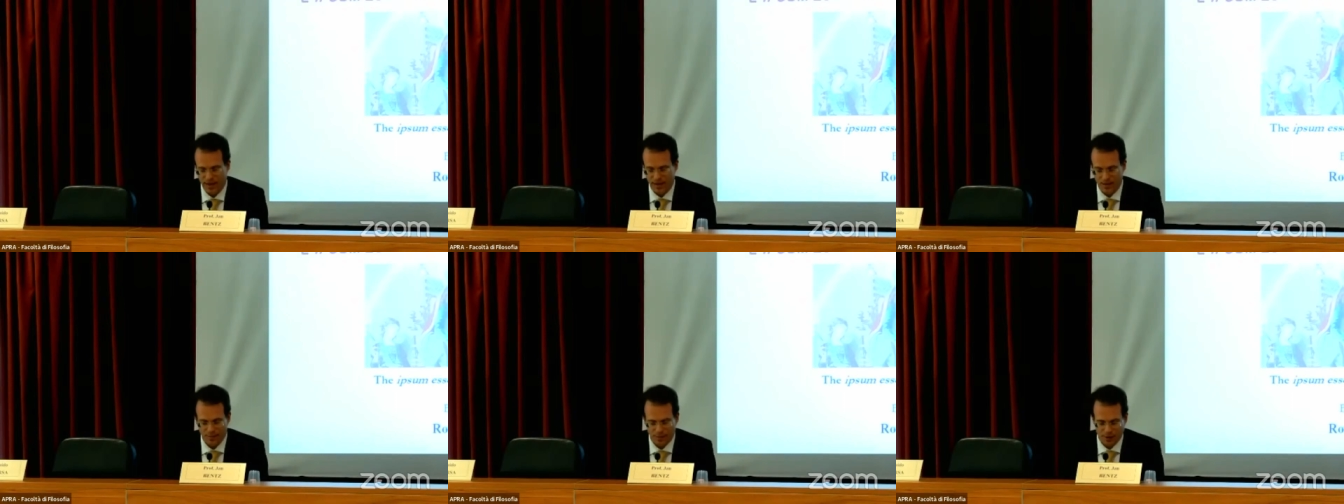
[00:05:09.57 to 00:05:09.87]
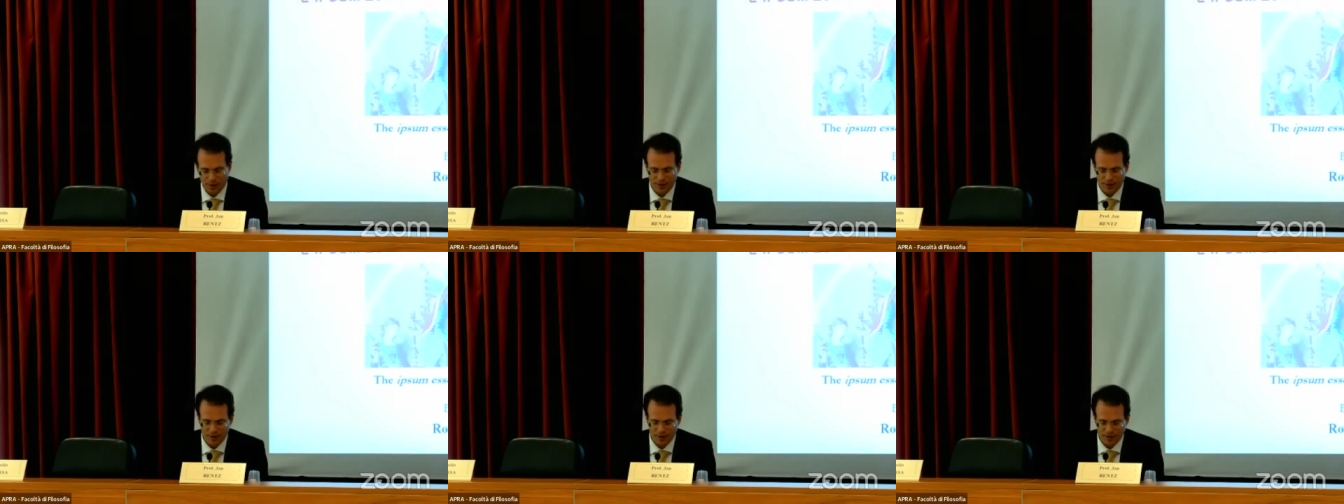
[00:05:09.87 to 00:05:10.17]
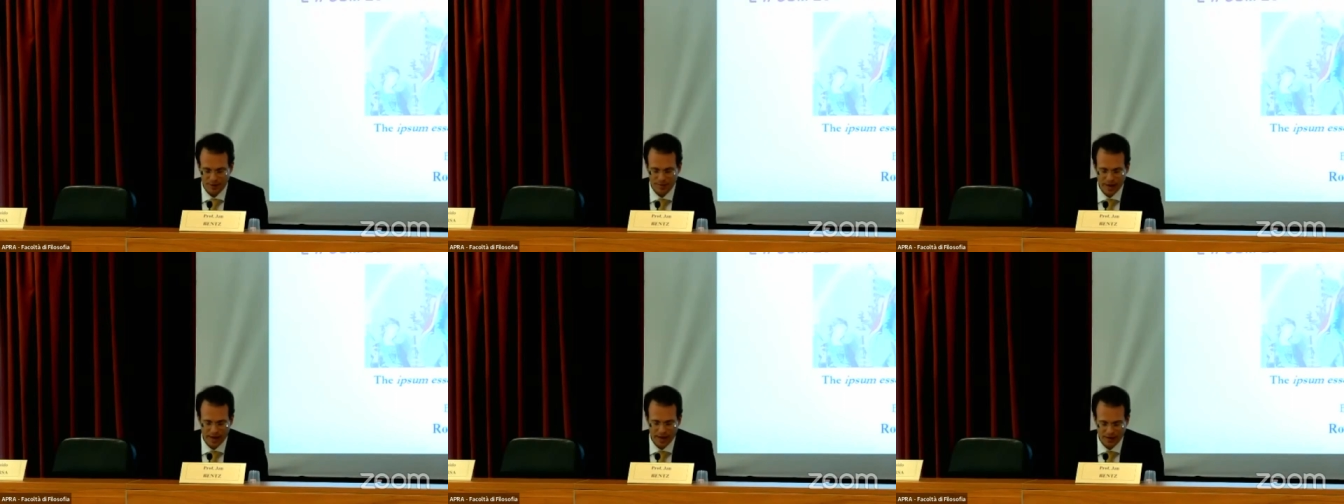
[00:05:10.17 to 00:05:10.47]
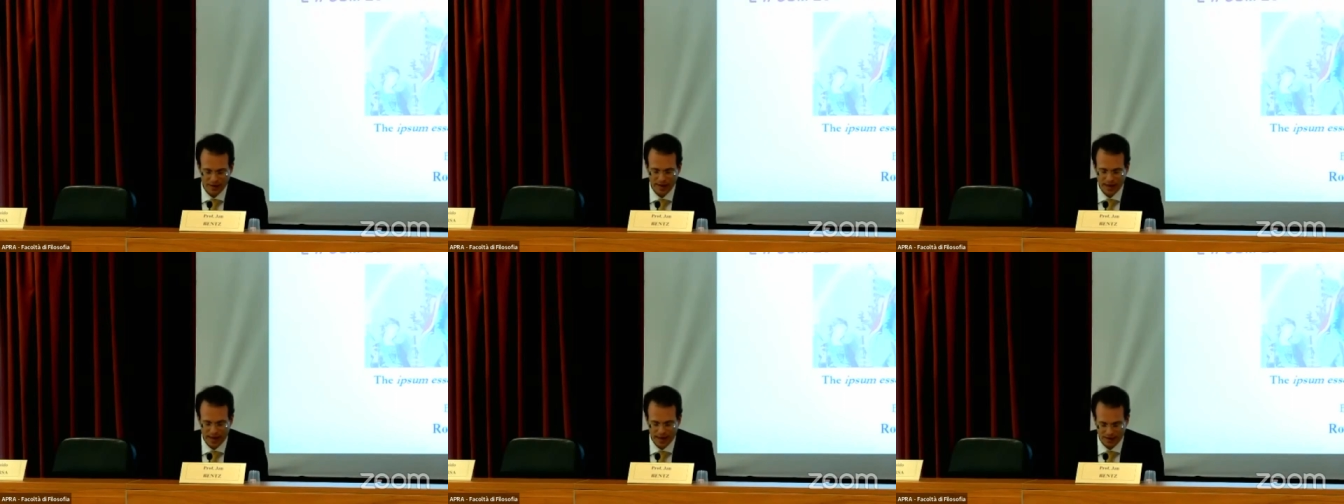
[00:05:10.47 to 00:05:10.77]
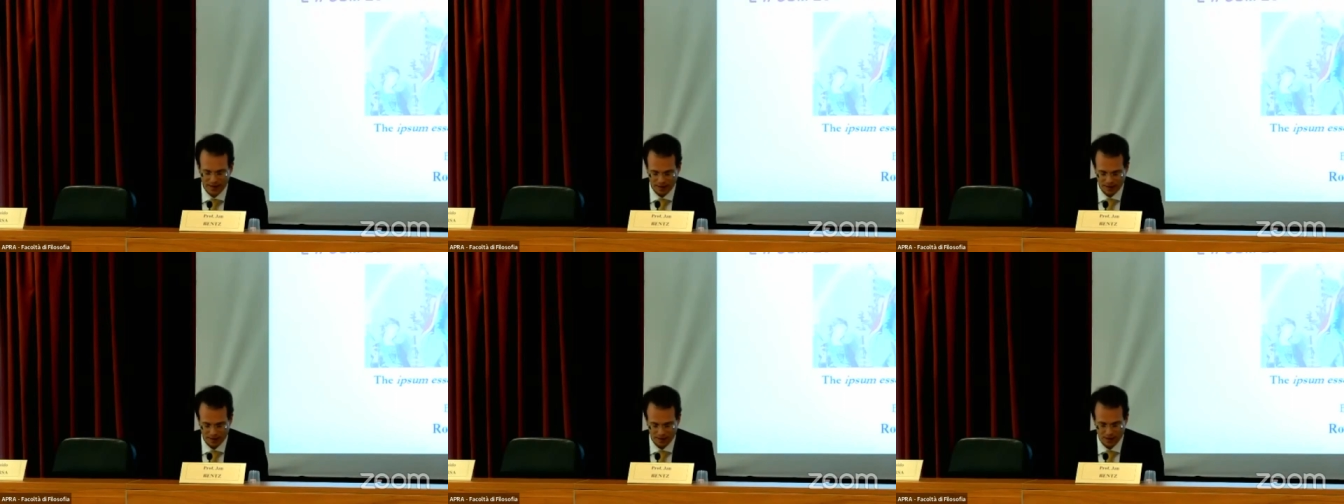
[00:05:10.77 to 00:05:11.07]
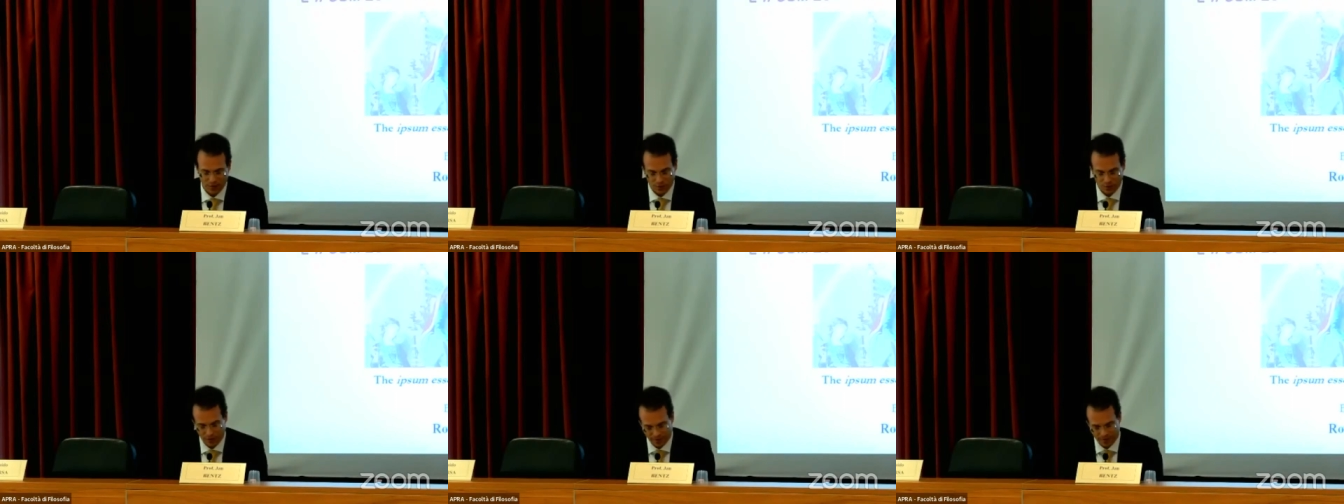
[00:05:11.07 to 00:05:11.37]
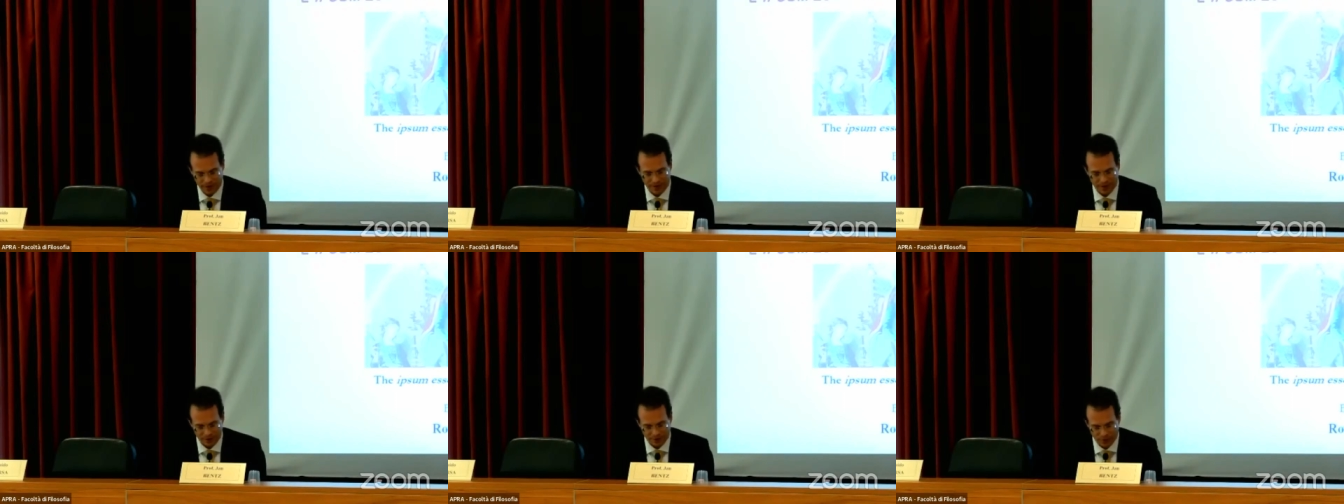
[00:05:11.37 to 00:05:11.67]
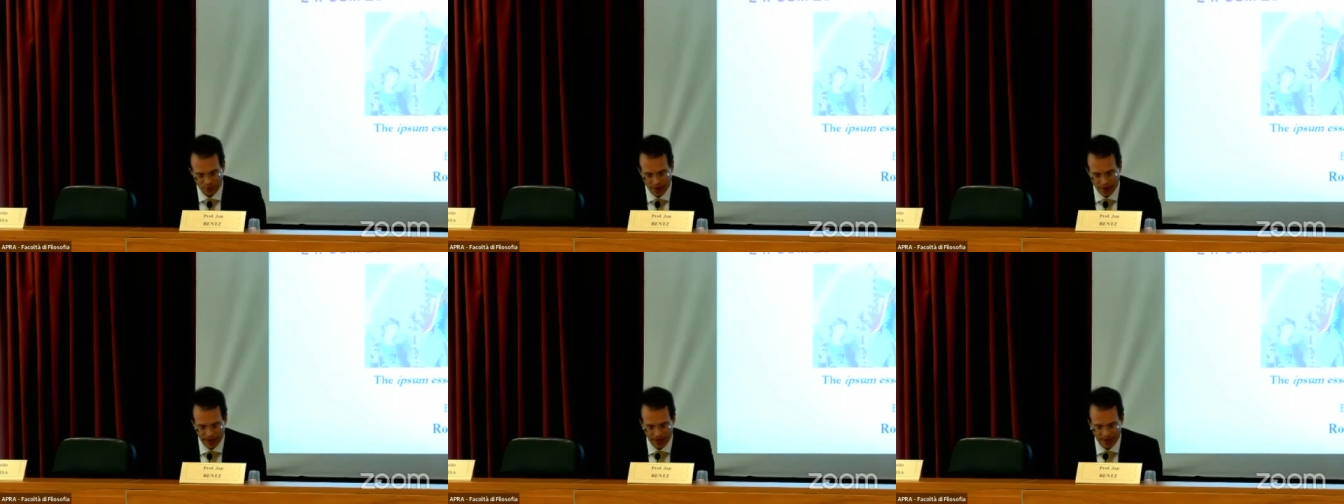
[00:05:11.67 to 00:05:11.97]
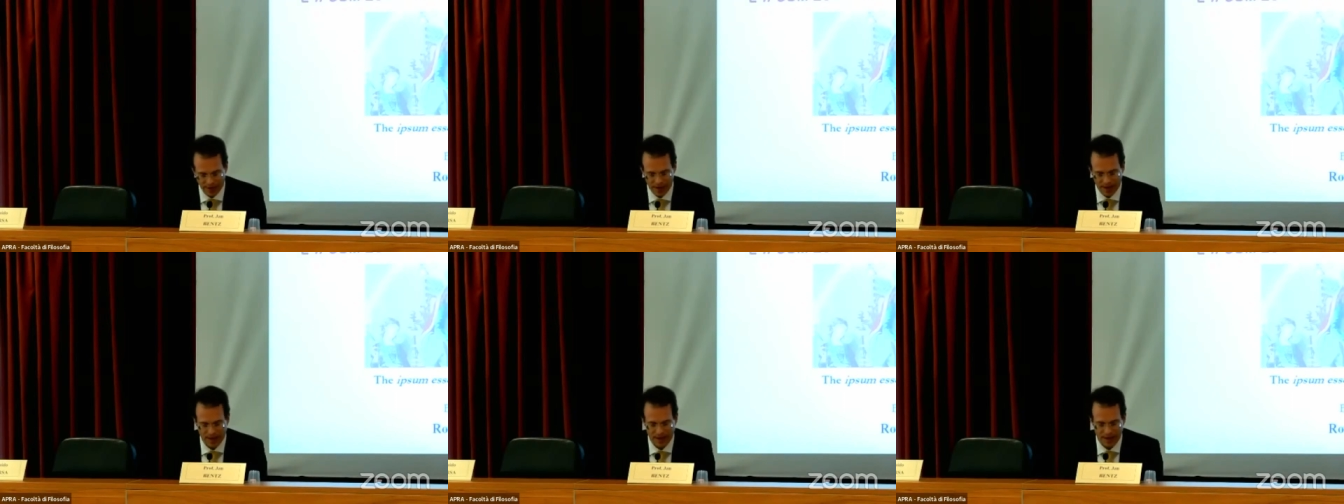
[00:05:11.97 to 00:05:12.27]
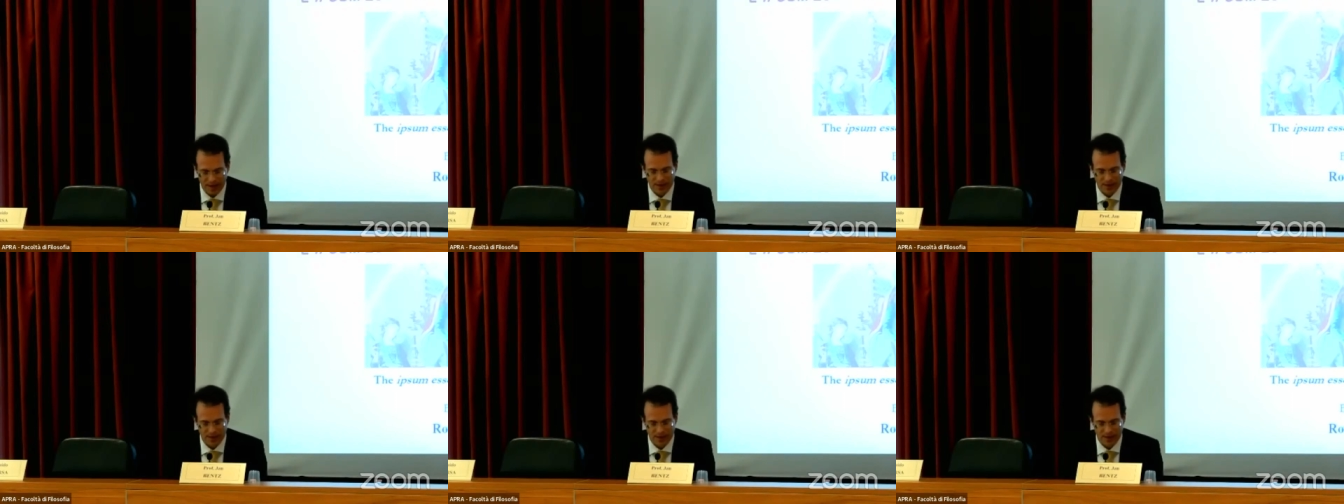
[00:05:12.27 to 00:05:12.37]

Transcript: In a participated and derivative way,